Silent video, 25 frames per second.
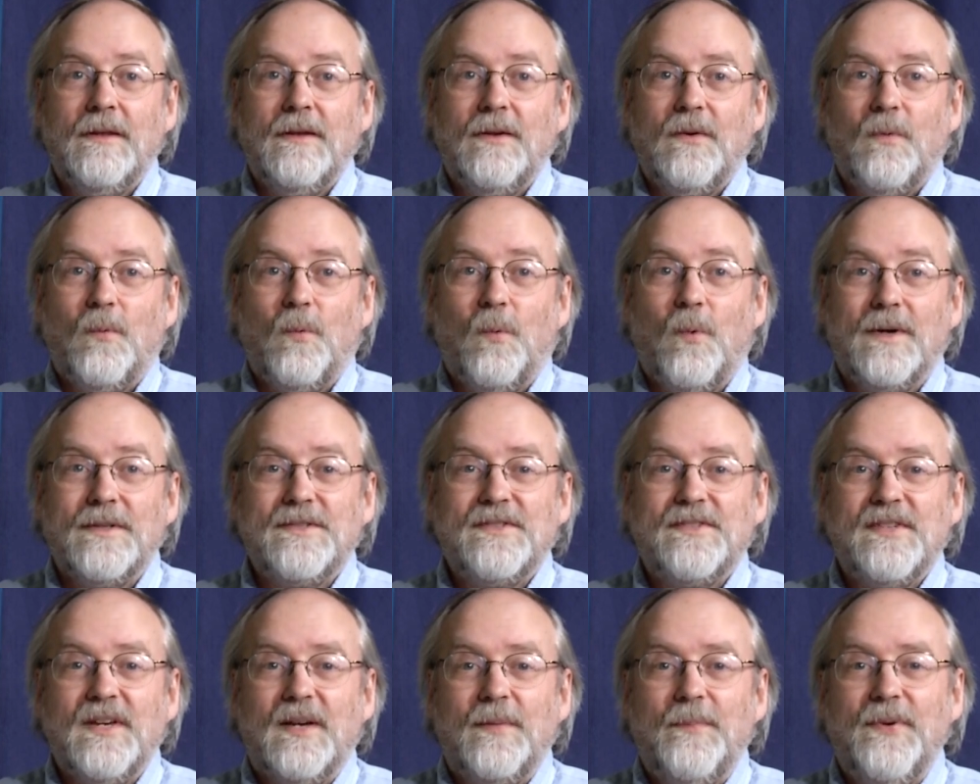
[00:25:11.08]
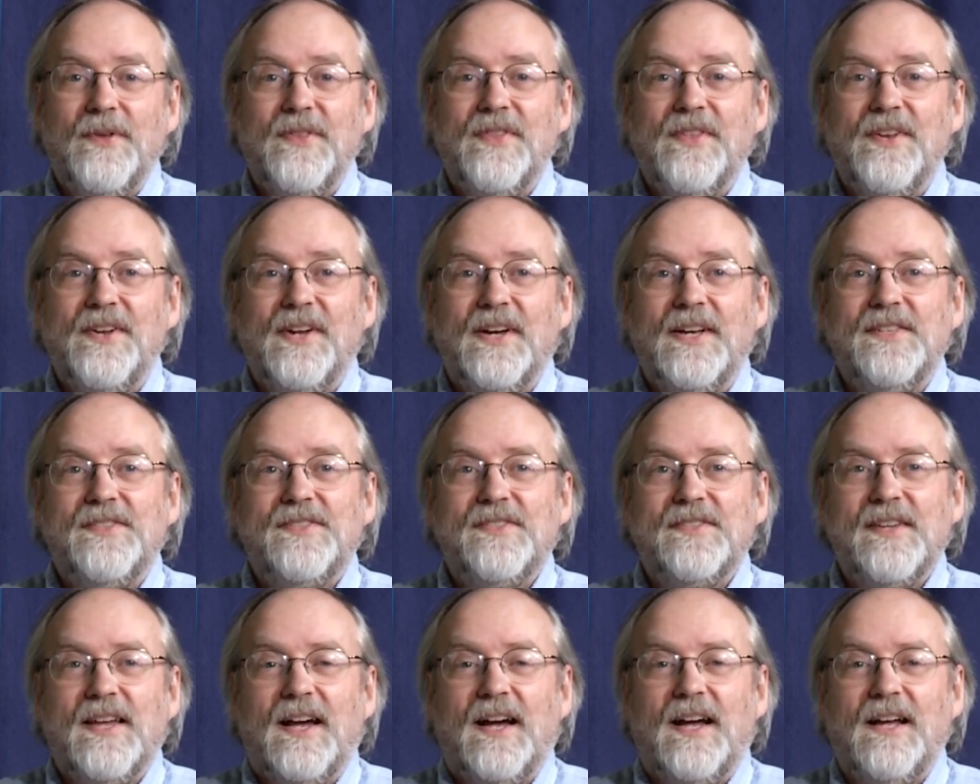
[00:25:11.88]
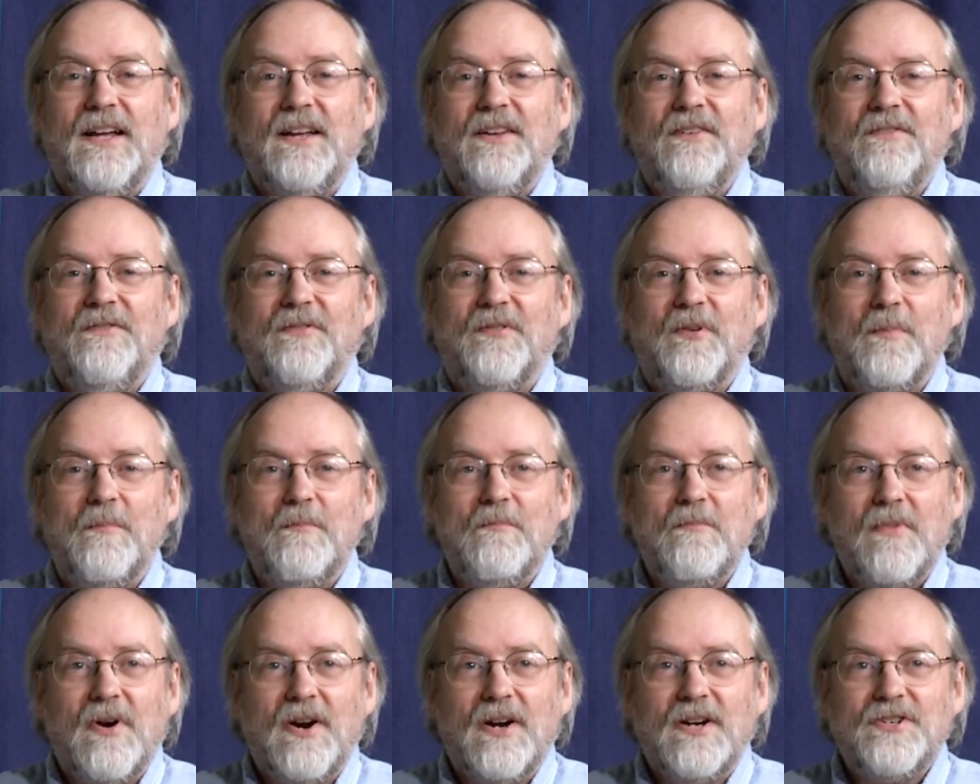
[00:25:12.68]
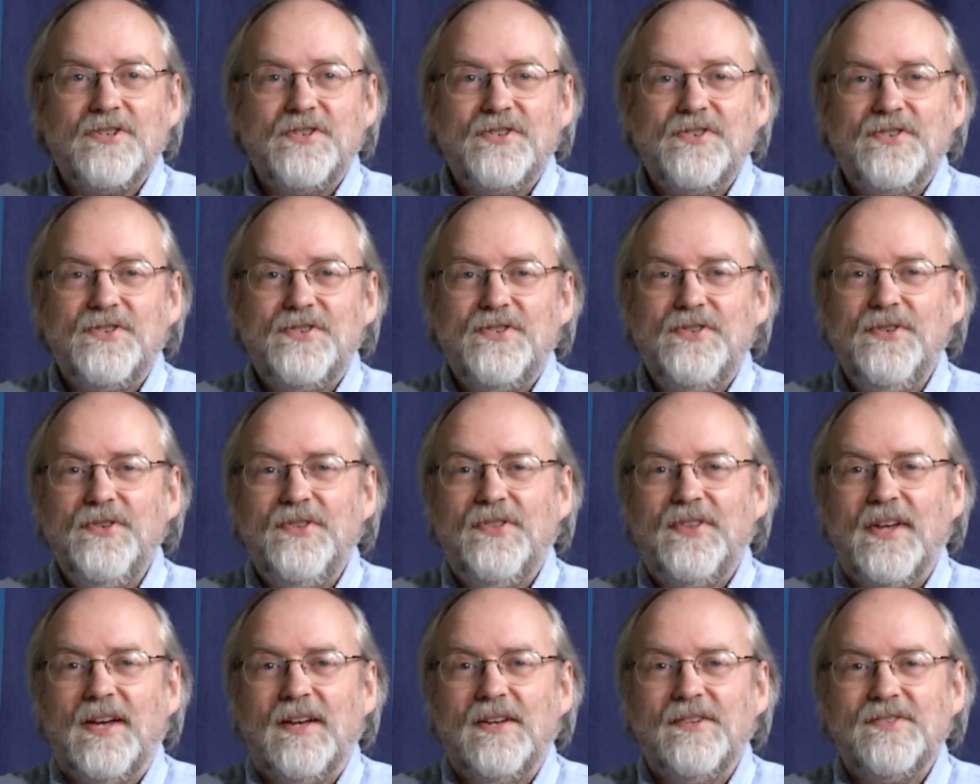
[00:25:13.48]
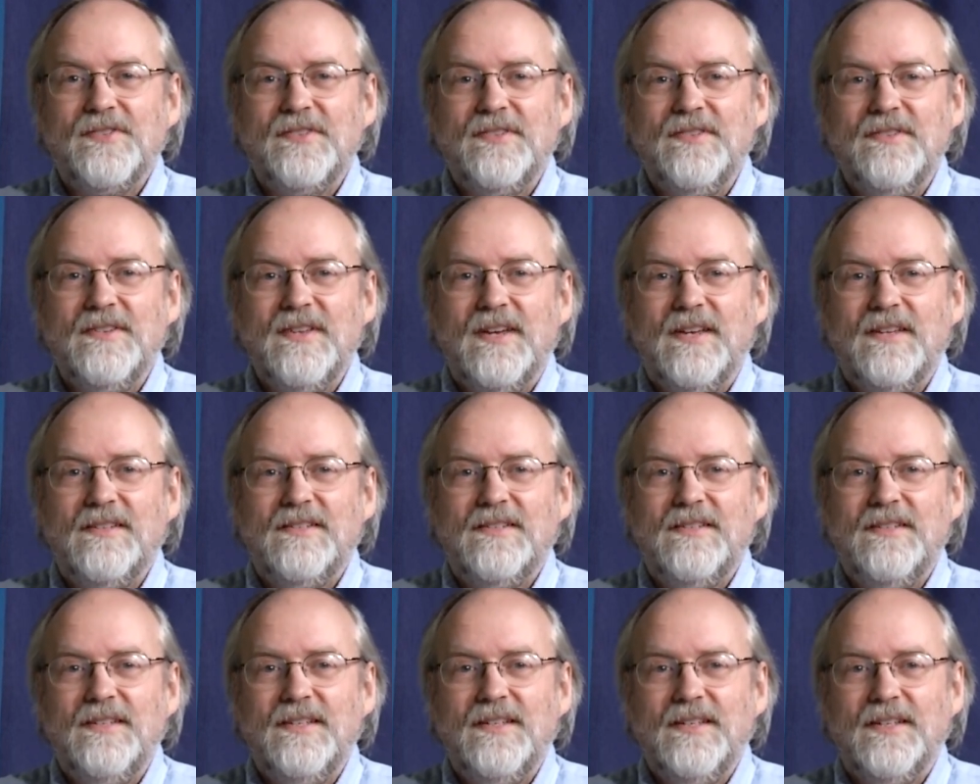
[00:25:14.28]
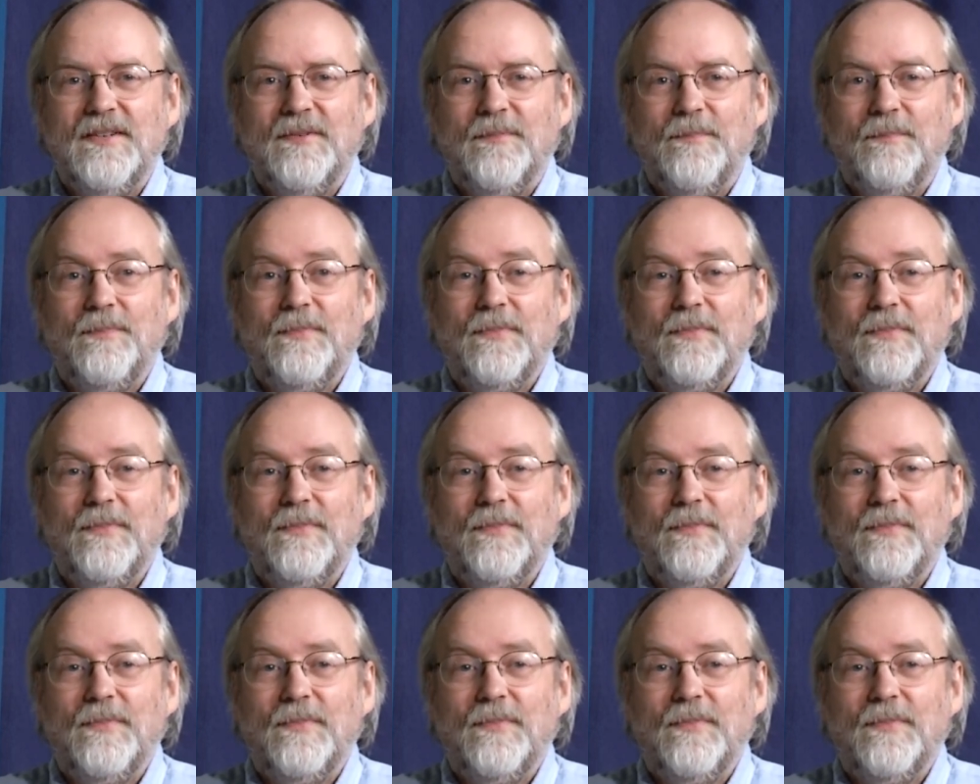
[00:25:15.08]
What's up in the night sky for March 2019?